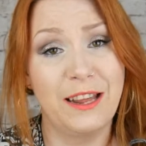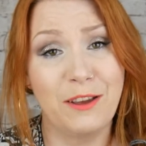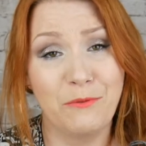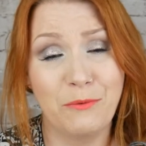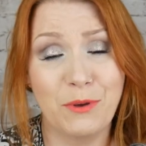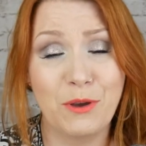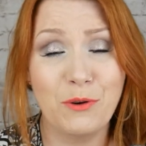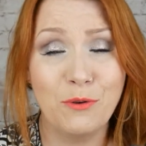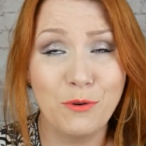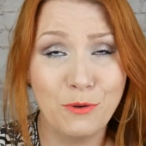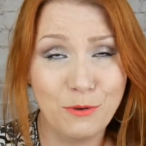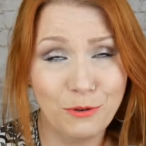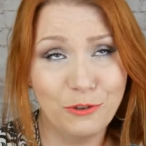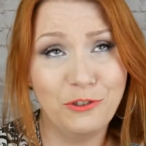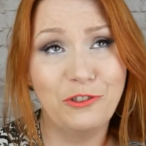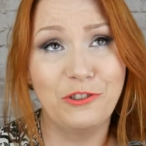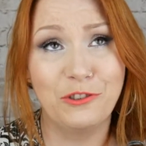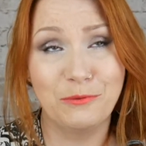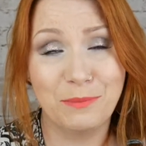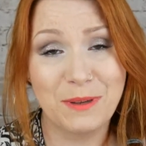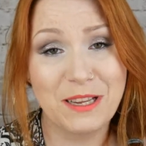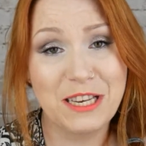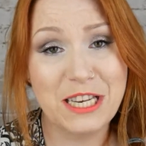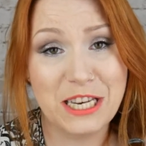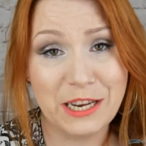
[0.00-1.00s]
like we all
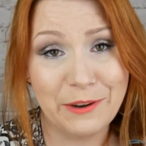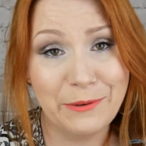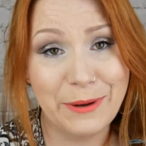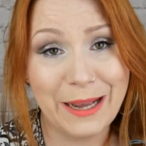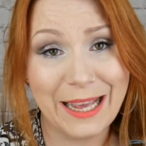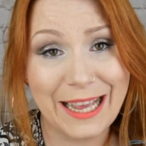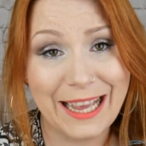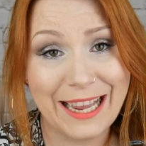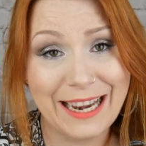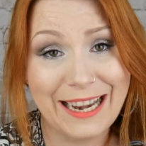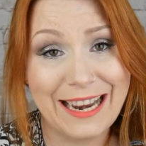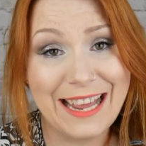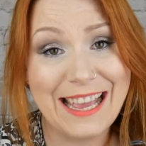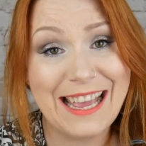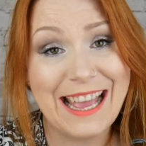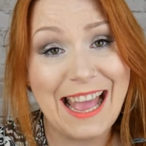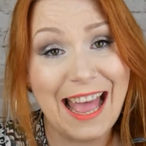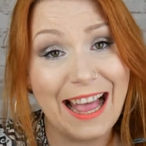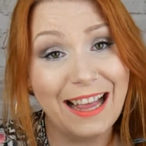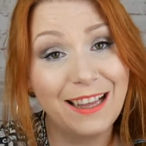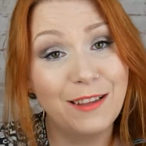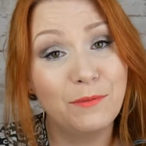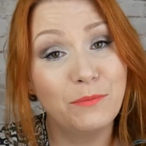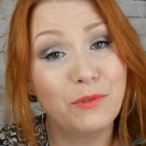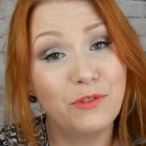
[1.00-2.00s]
should be doing, it
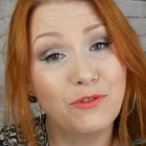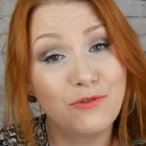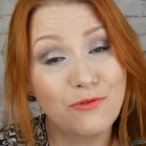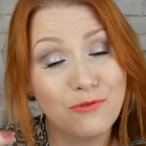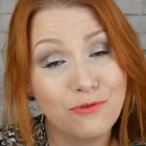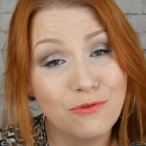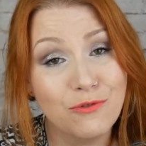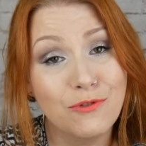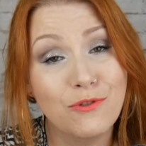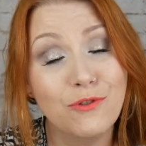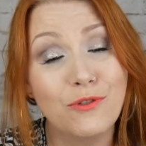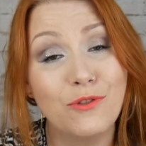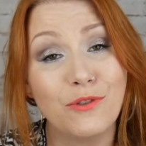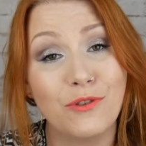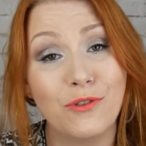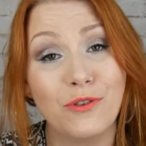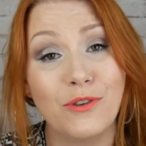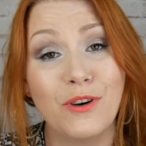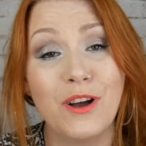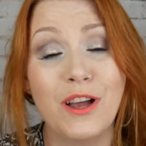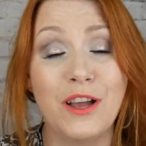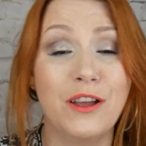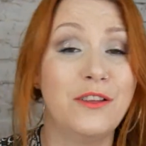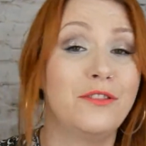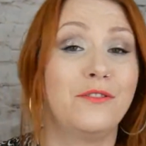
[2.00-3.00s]
helps
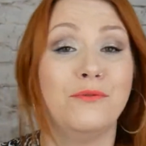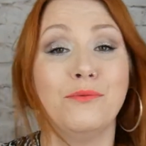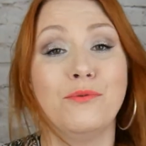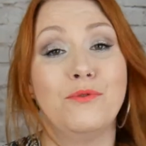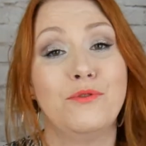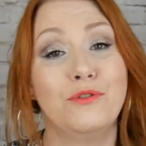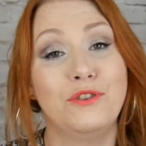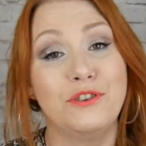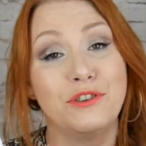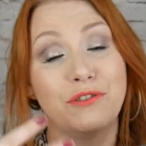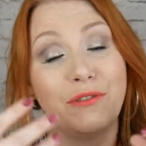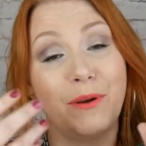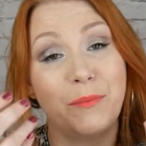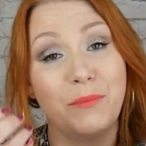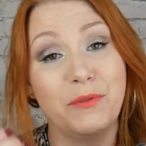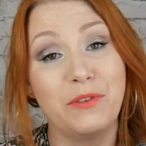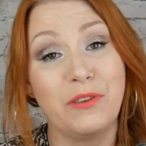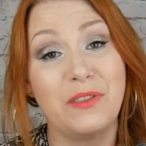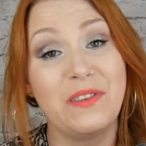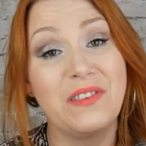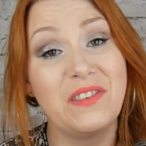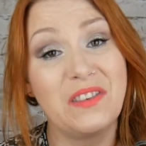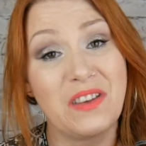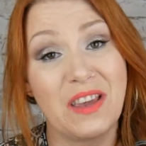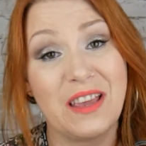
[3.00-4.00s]
draw the water up to
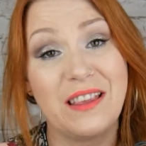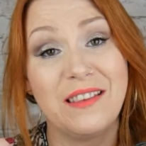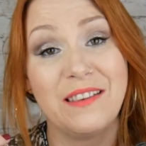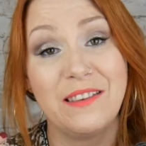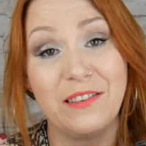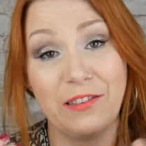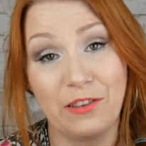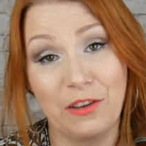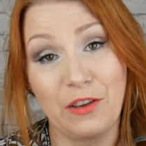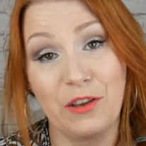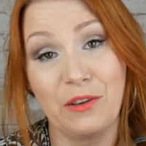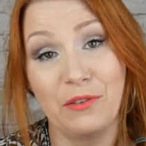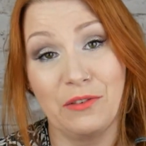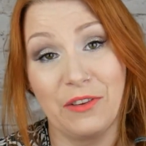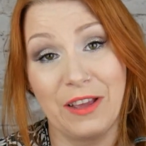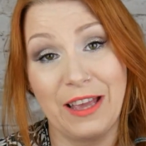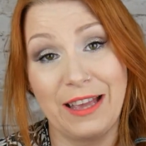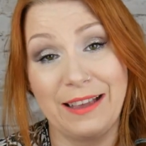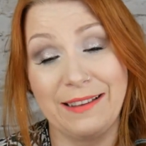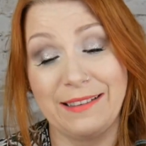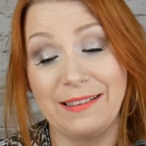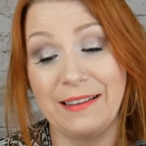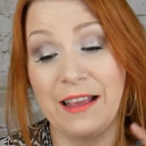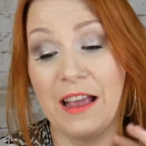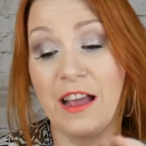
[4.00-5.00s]
the skin
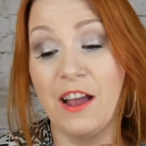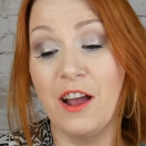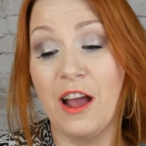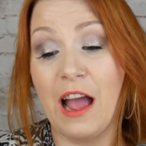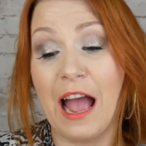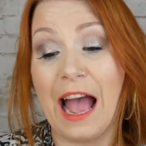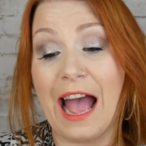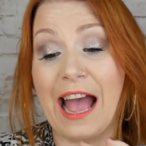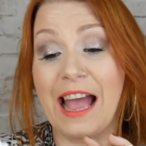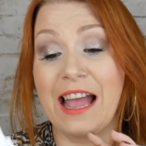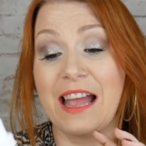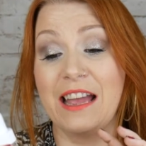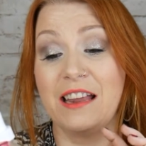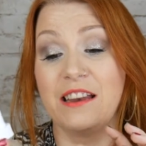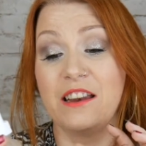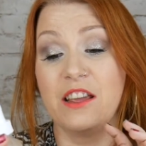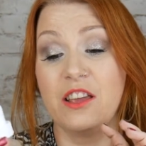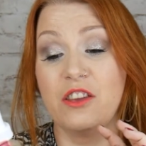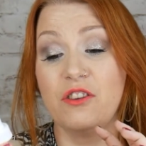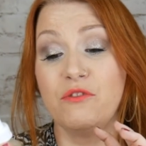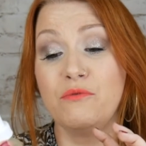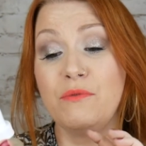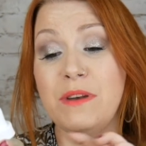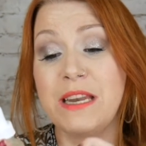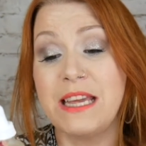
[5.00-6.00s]
surface. And
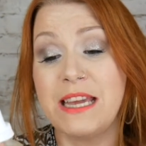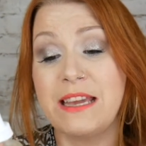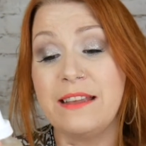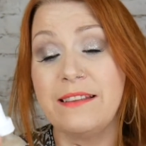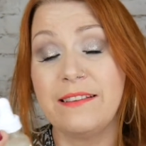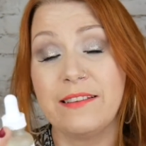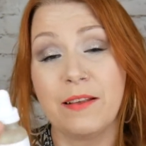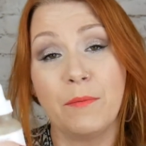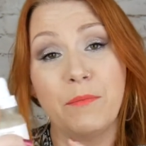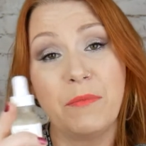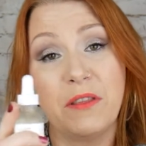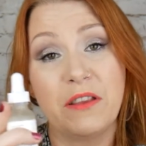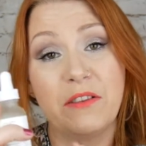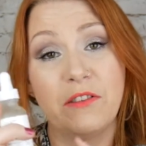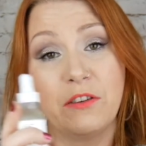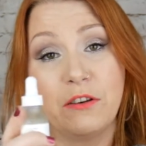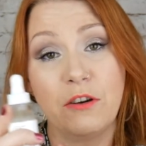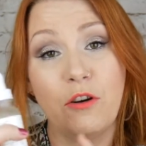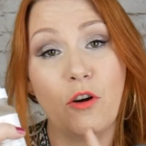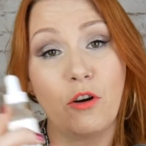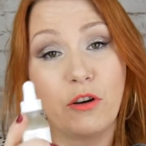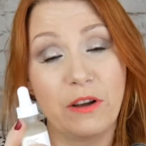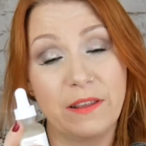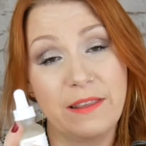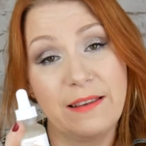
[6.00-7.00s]
you need something to
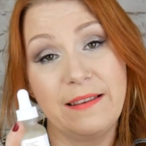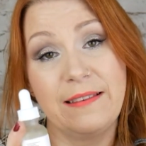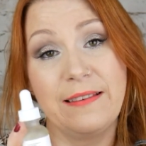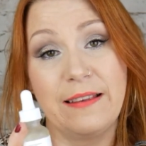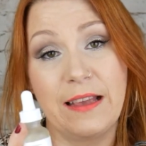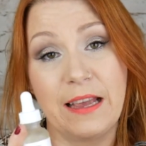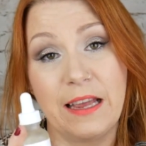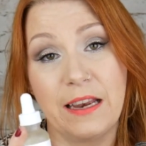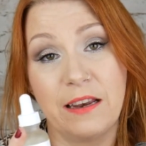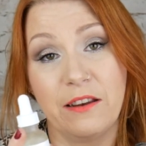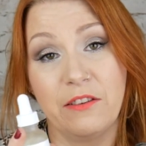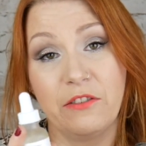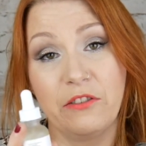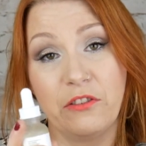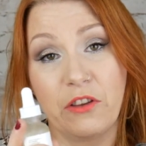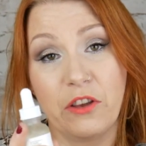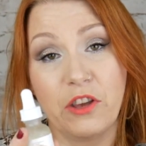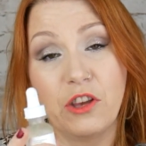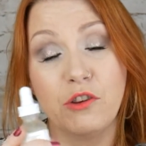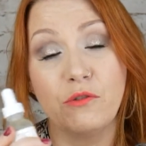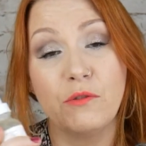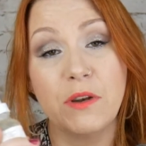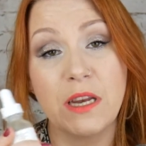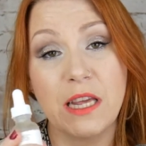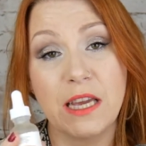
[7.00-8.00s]
lock this in. So
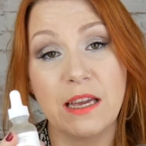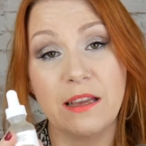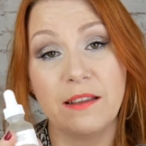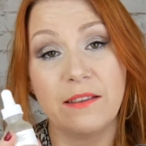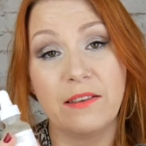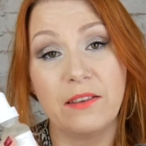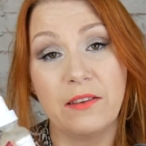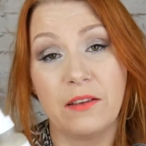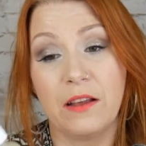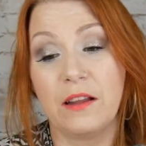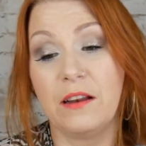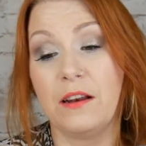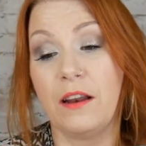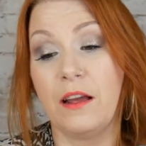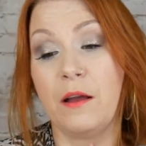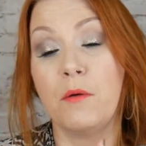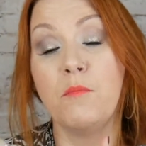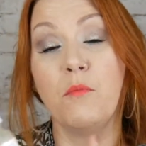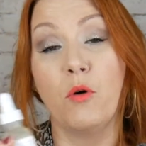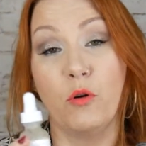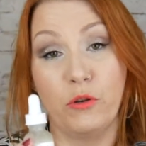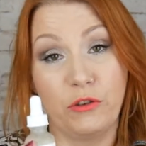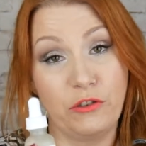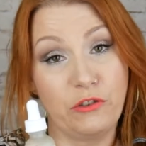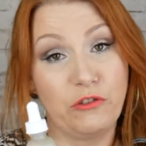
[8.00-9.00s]
you need a
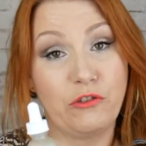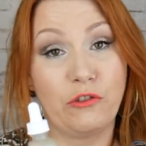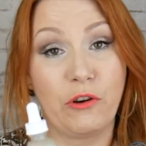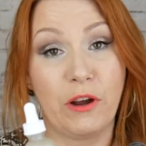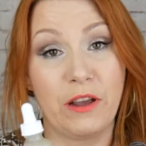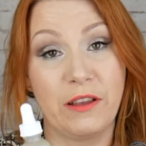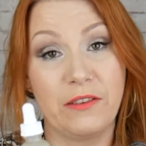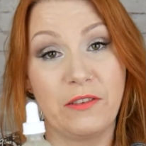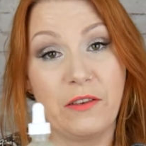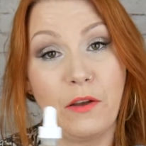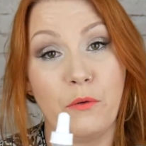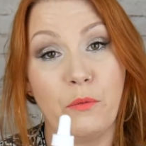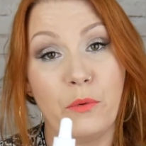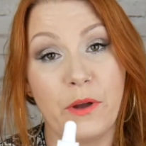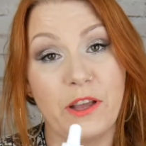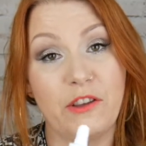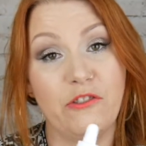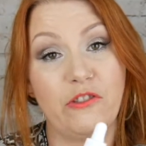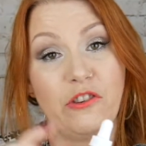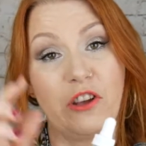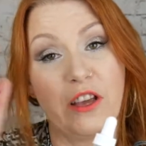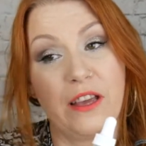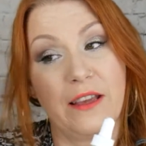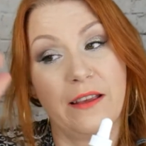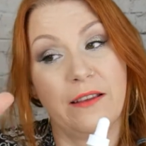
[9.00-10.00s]
moisturizer,
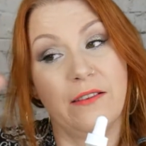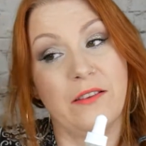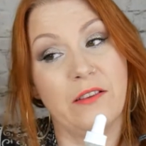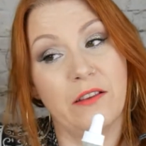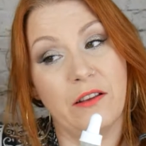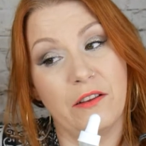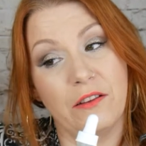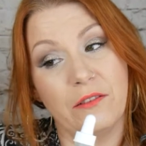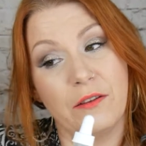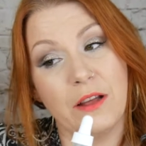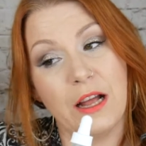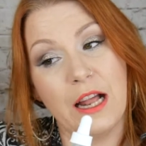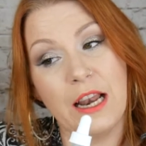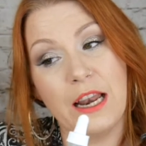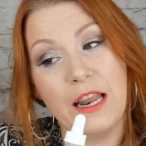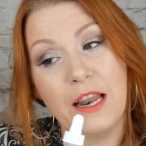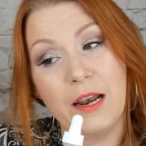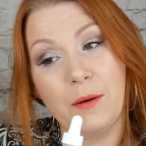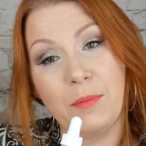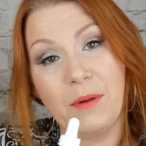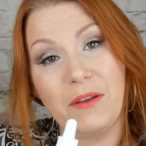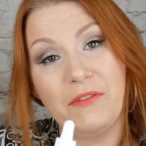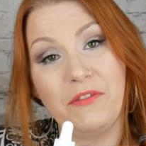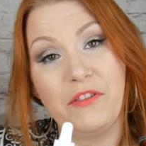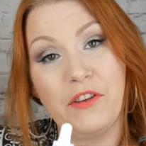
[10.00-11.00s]
which is a
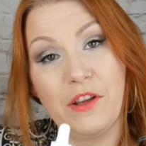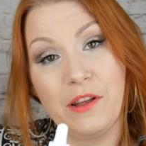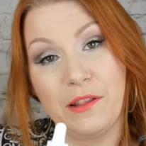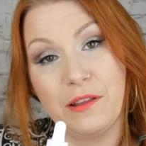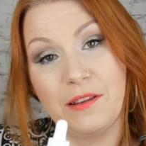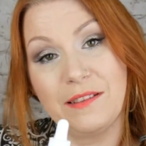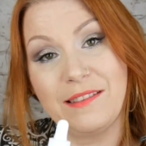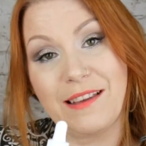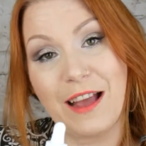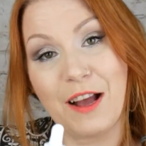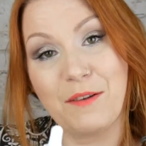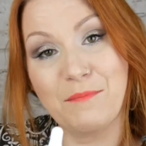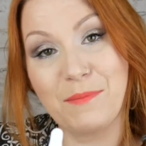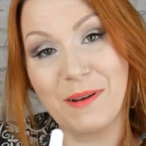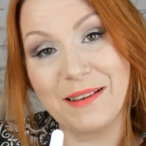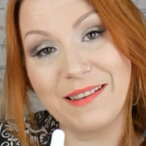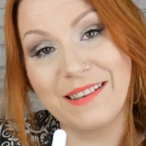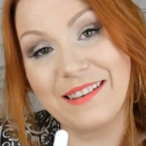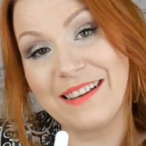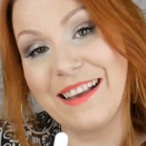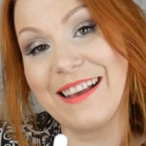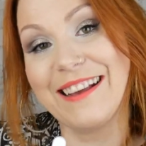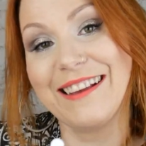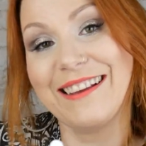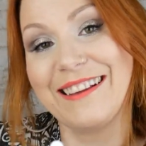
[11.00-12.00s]
little bit further down my
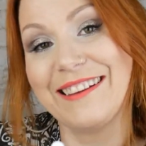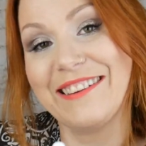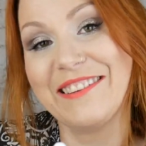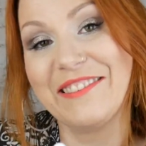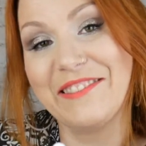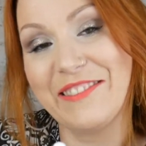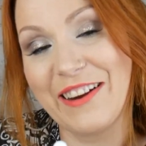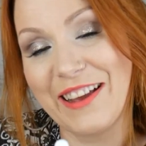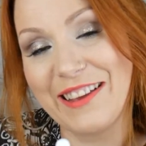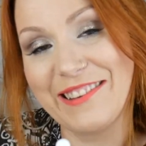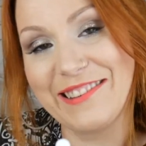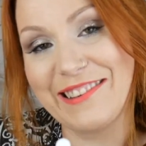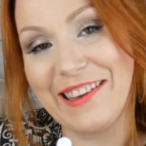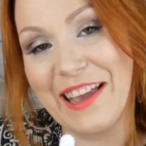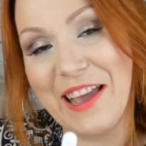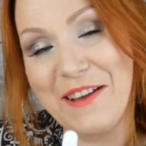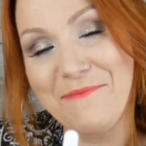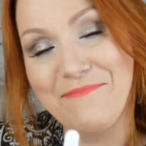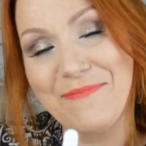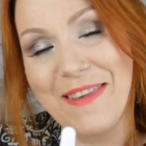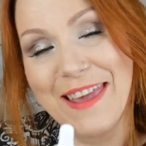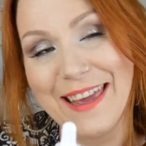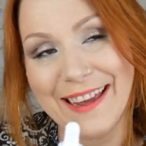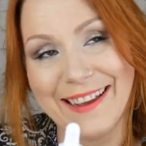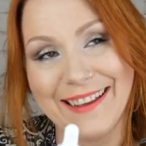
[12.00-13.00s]
skin
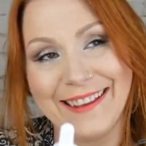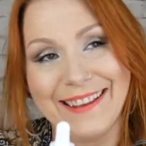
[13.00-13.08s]
regime.